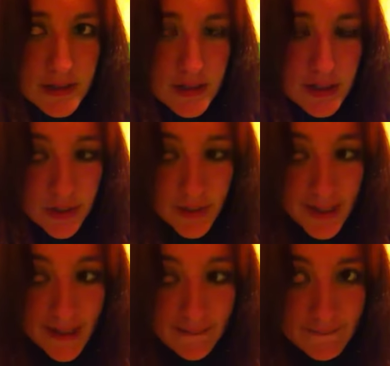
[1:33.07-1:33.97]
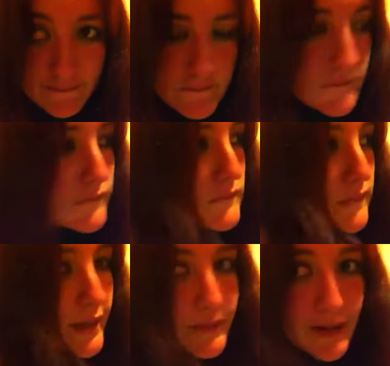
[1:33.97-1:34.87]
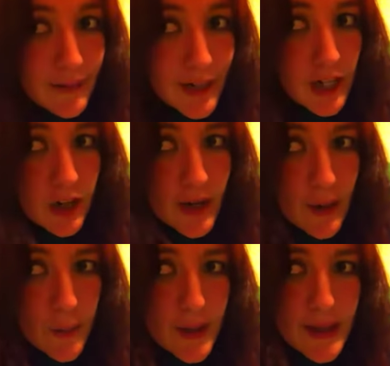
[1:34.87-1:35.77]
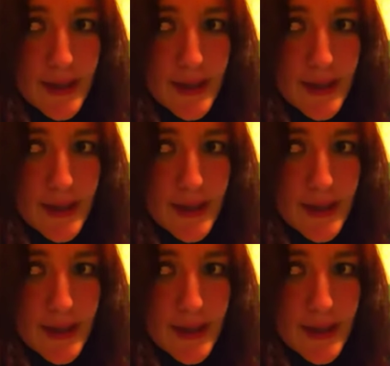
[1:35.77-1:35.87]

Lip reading: So, yeah. Anyway, I'm going to go now.